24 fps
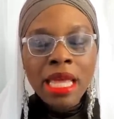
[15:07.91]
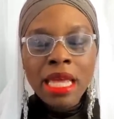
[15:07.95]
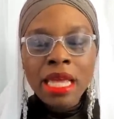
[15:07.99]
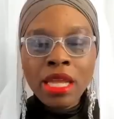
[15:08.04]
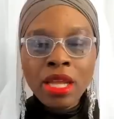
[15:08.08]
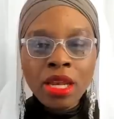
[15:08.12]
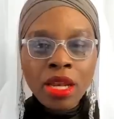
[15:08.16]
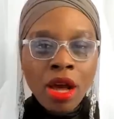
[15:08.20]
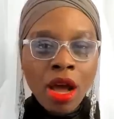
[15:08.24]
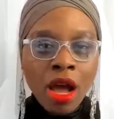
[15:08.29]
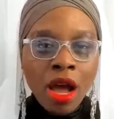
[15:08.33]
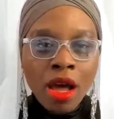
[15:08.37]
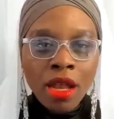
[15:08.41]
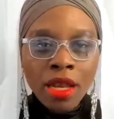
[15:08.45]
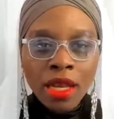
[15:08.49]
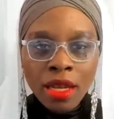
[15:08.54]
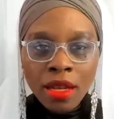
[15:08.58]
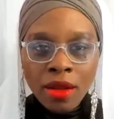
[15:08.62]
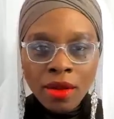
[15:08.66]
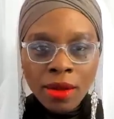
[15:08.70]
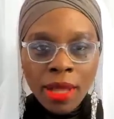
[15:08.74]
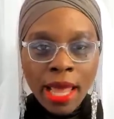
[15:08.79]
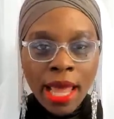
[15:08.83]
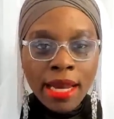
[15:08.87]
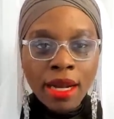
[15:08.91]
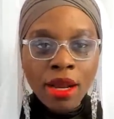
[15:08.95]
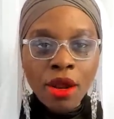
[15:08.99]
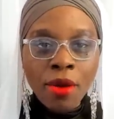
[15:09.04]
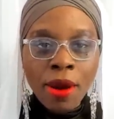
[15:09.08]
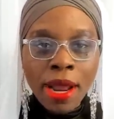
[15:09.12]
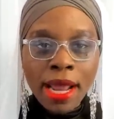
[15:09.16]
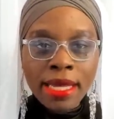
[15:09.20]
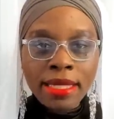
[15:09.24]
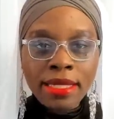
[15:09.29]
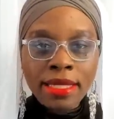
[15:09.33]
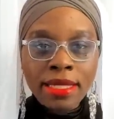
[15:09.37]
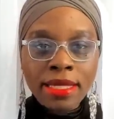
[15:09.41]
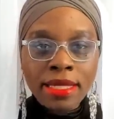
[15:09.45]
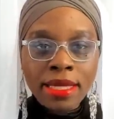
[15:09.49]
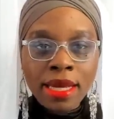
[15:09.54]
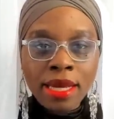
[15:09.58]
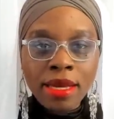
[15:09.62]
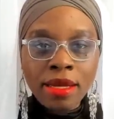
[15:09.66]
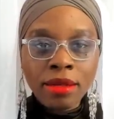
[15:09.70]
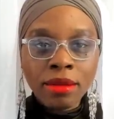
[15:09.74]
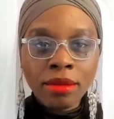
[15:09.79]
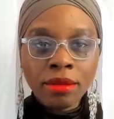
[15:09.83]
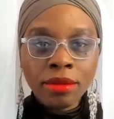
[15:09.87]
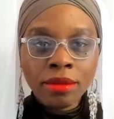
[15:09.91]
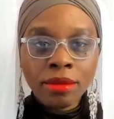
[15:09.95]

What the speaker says: You know, all that little kind of crazy stuff.